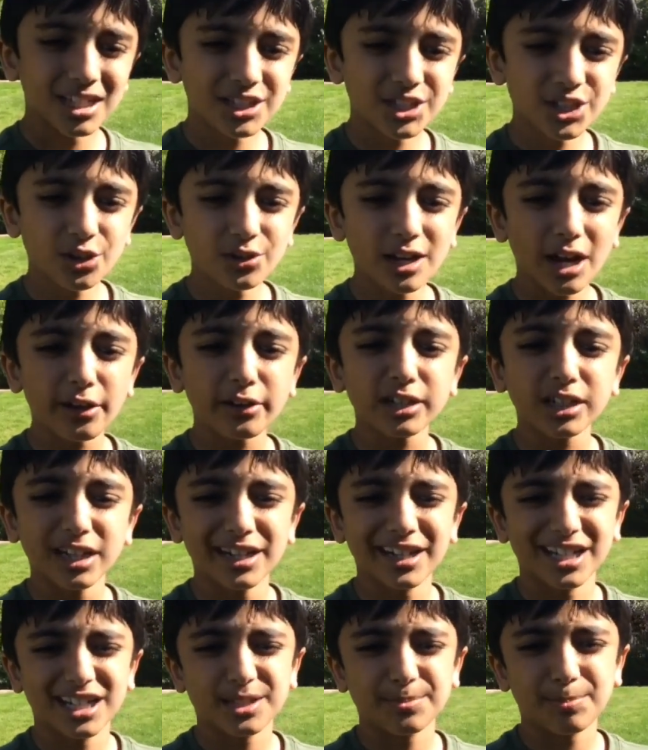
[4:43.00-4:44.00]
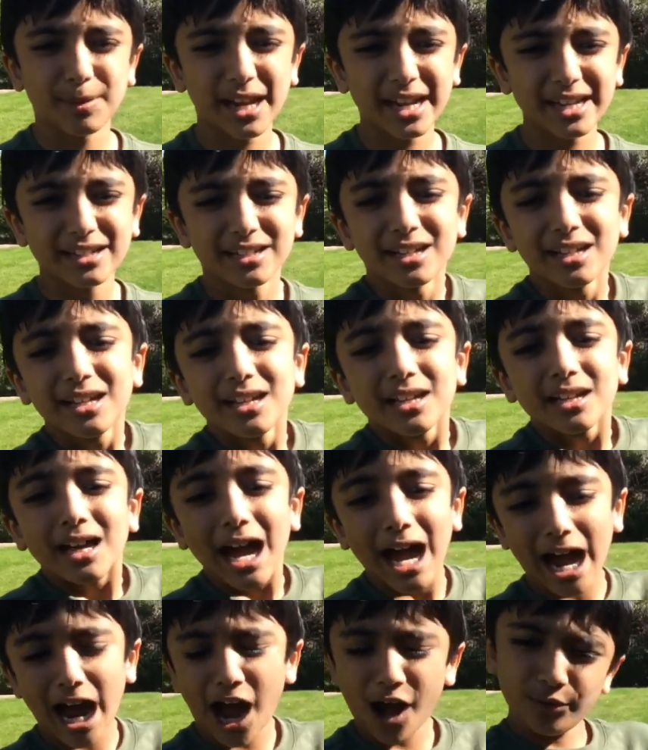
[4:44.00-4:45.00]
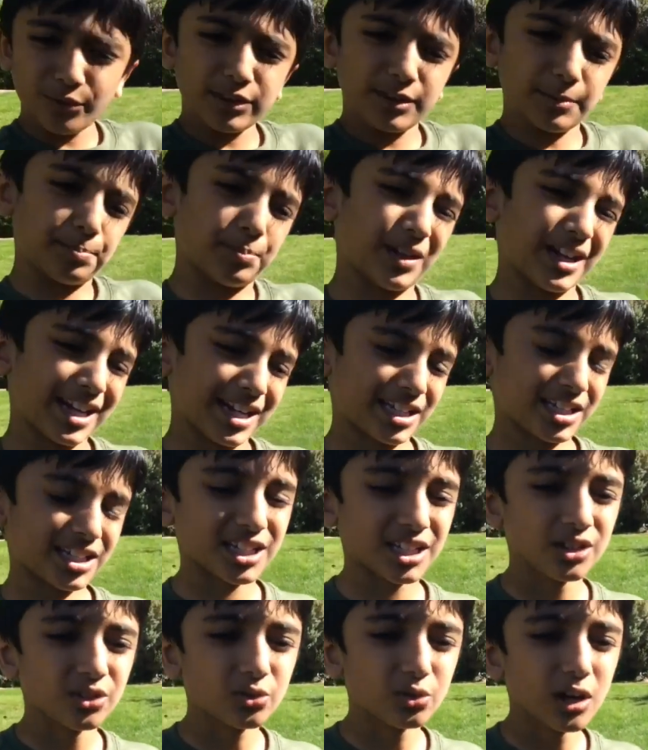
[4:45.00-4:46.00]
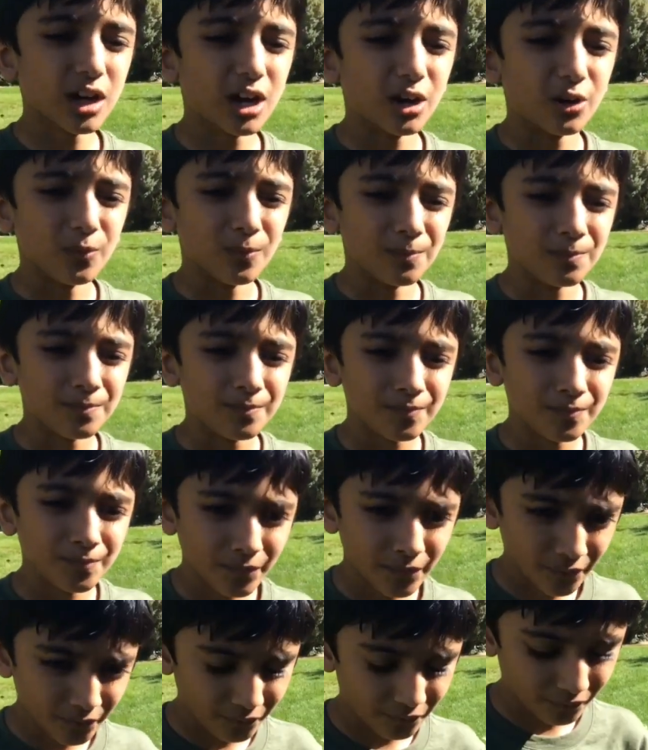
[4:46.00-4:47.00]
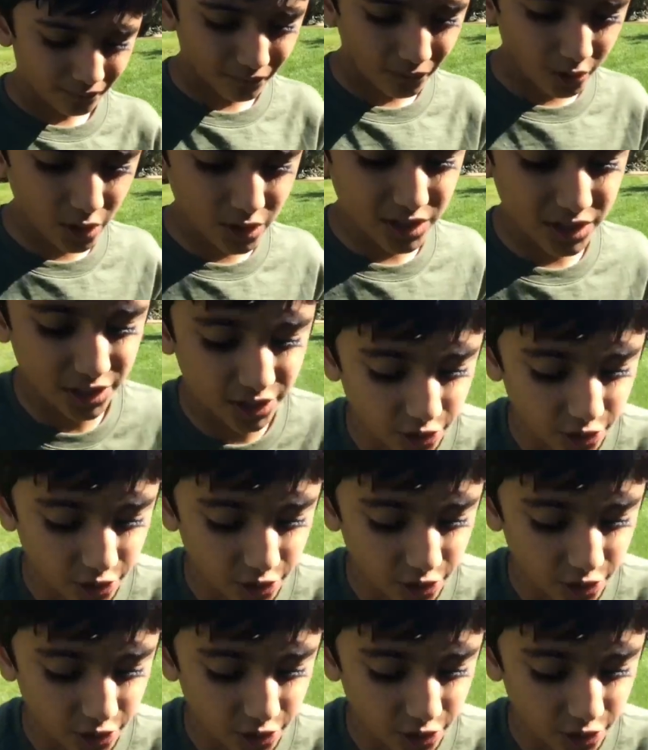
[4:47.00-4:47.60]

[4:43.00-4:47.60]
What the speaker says: So now I'm going to explain how the plants grow. First,